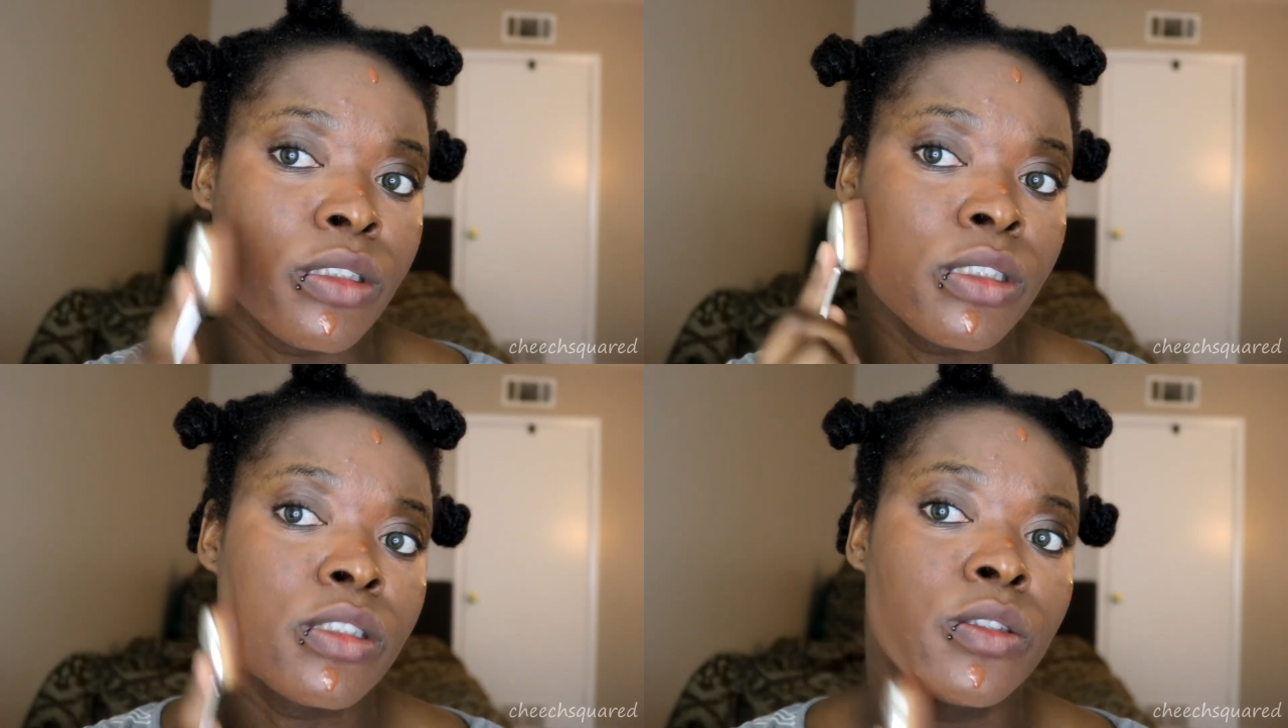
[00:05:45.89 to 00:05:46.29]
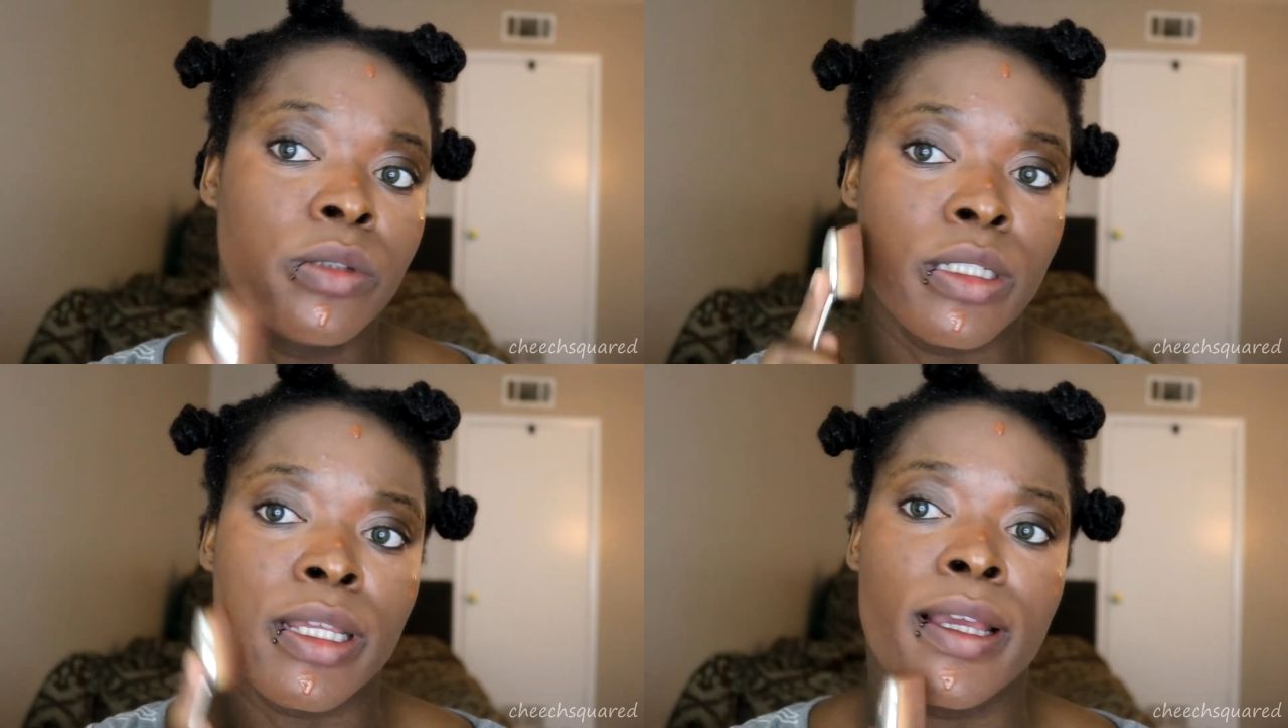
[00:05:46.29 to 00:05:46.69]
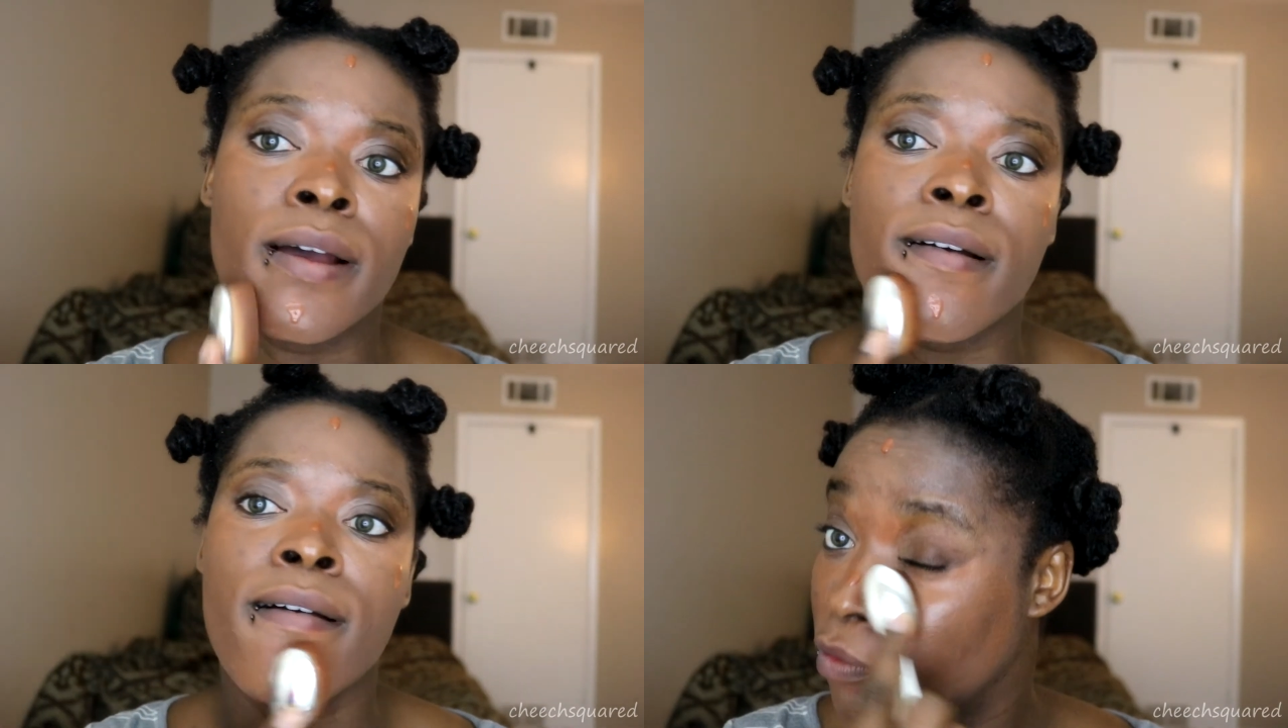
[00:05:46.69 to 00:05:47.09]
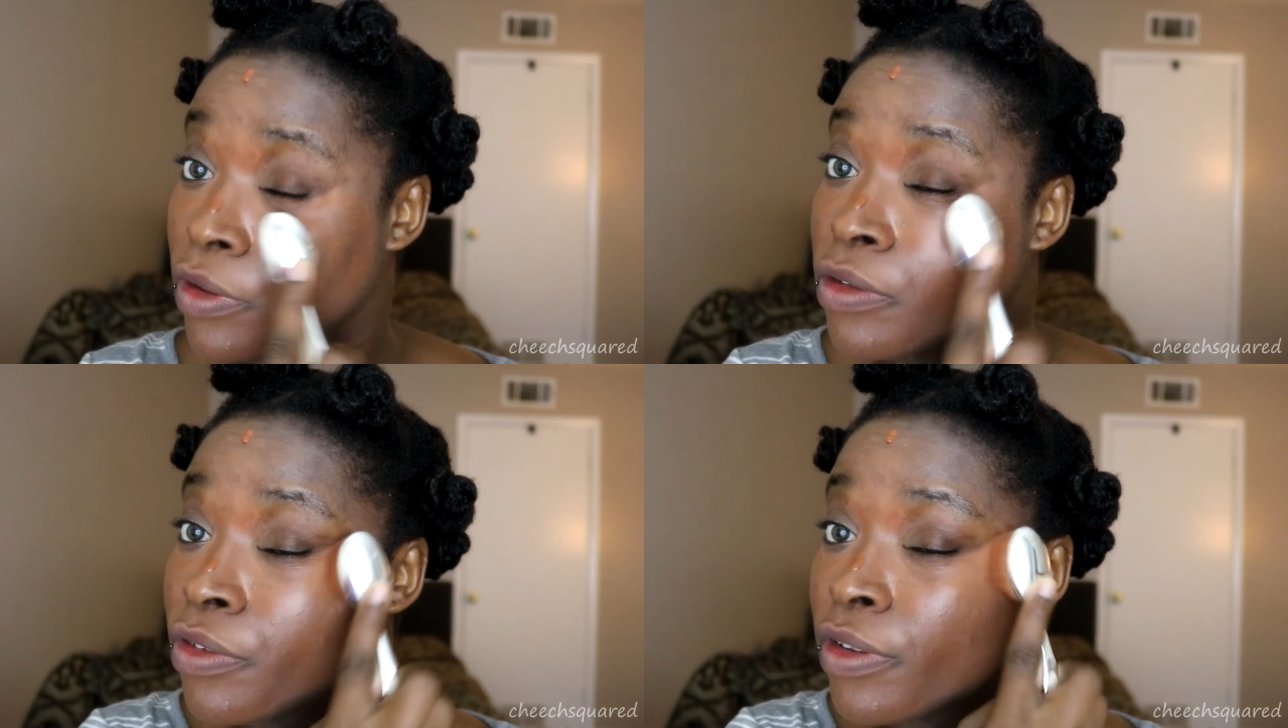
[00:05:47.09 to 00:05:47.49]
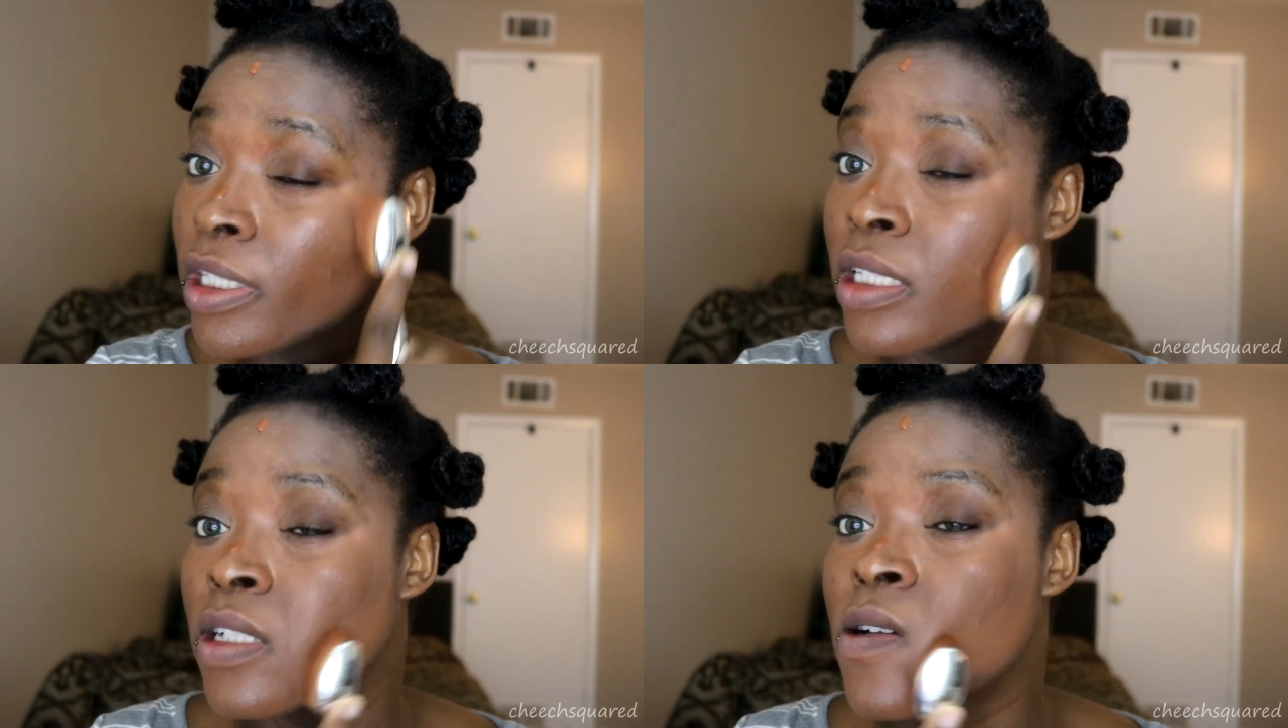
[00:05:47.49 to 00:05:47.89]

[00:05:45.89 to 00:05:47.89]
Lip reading: Just do it now. Feel free.